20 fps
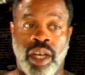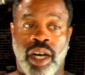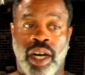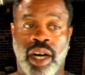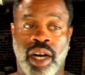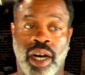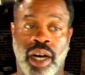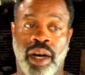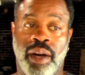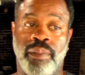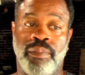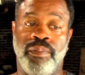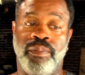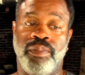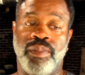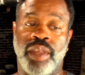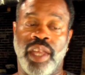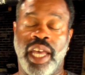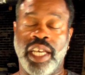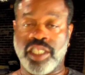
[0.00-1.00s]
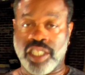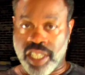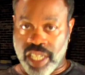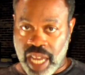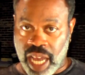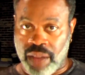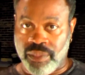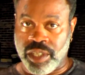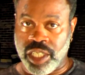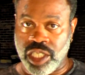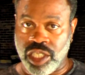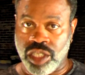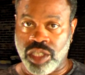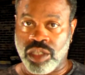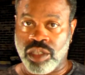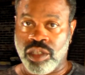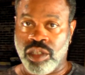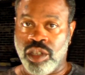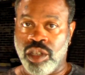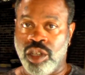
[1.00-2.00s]
As a
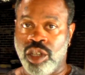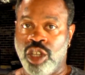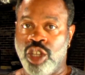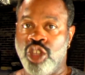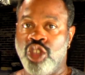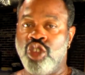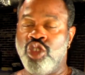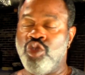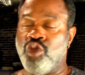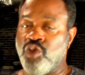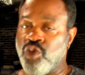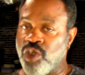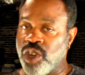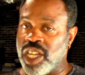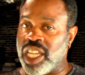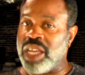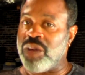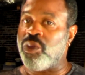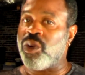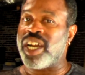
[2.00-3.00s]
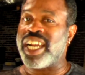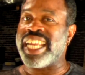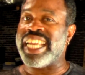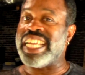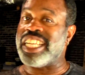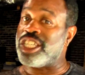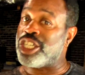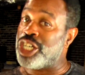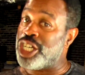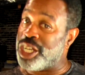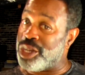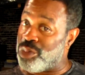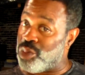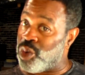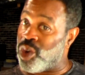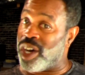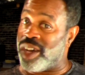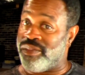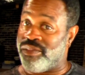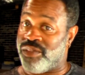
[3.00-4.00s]
novice, you really want to get good at
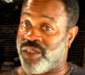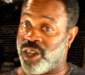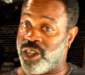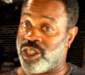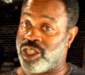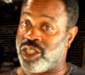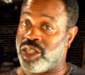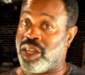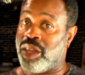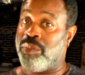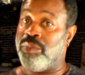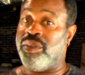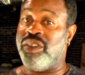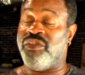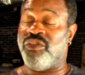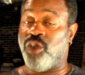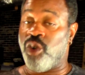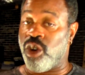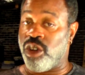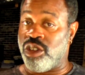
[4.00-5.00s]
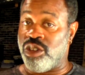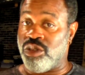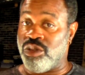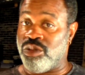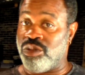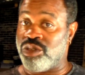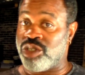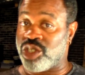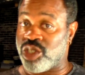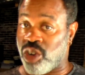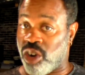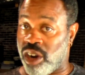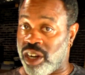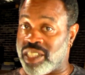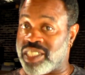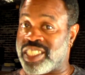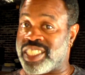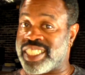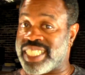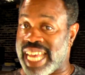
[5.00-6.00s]
one first before you
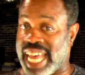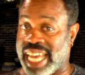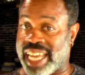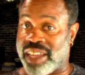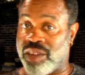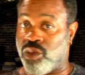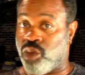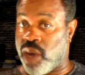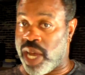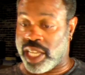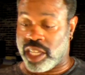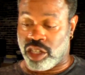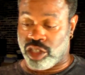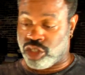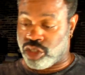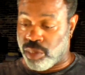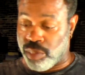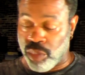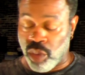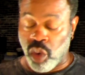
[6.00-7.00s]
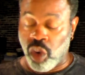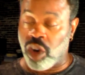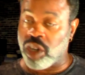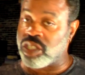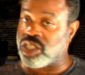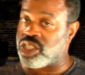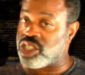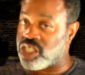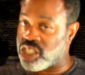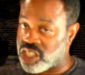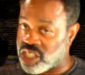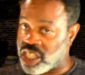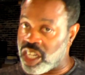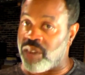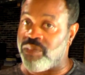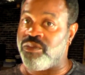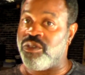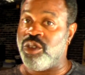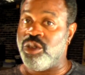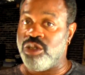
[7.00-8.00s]
start stacking wax, because the more
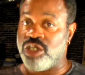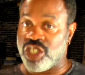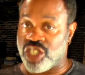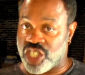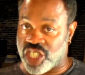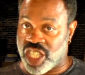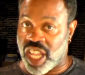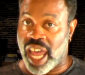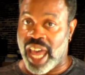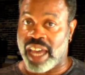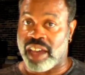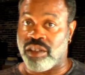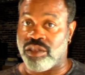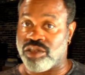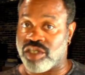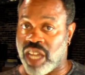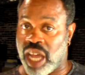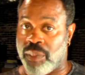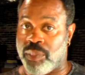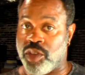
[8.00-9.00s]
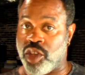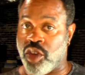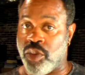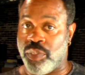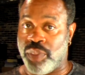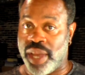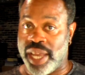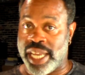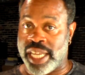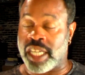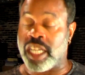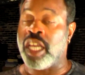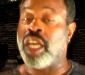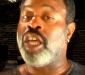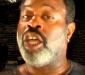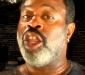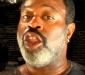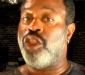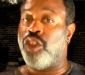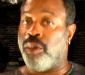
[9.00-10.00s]
stuff you stack on top of your paint,
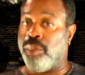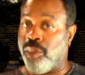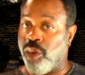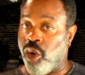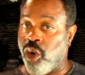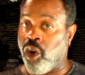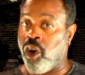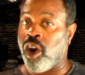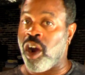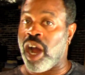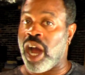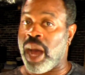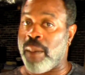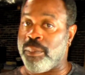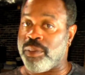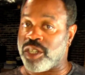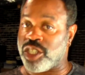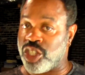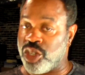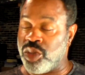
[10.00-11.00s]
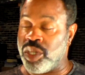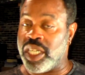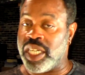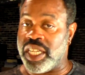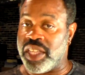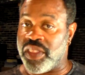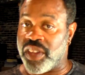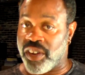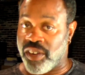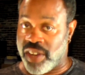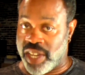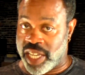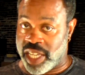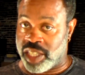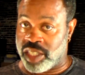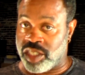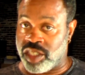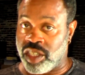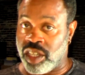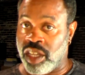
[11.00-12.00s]
the more opportunity there
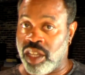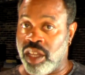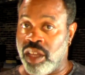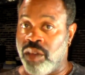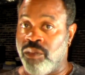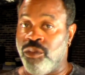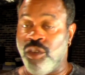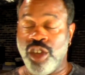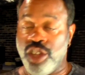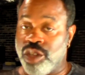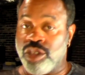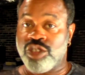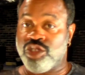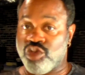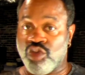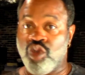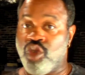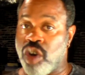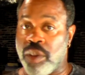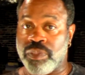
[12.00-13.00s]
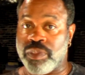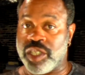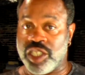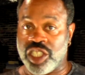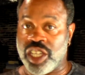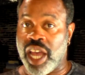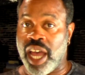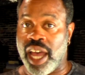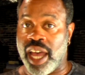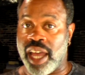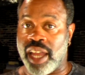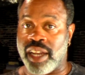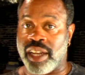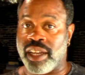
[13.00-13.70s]
is for you to screw up the shine,